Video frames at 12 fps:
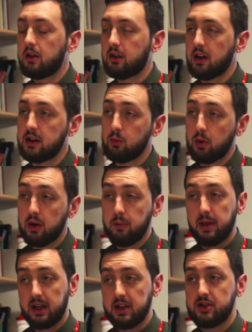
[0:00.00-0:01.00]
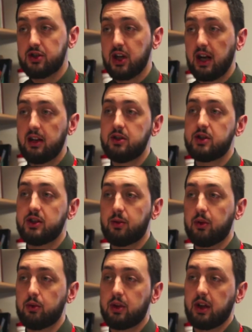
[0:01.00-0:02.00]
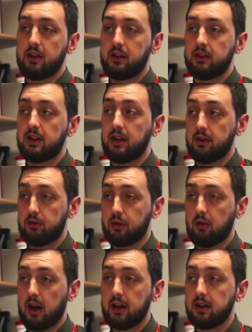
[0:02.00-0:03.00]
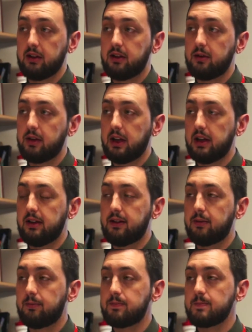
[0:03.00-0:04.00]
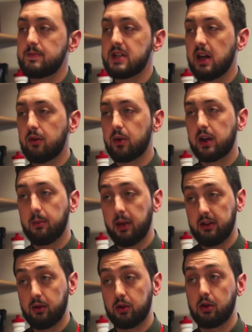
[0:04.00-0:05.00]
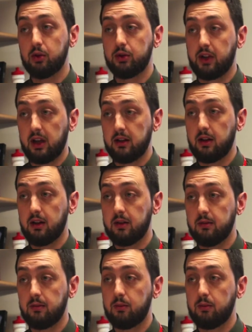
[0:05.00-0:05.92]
So I think one of the biggest challenges with organising delivery riders is, say if we compare to a call centre,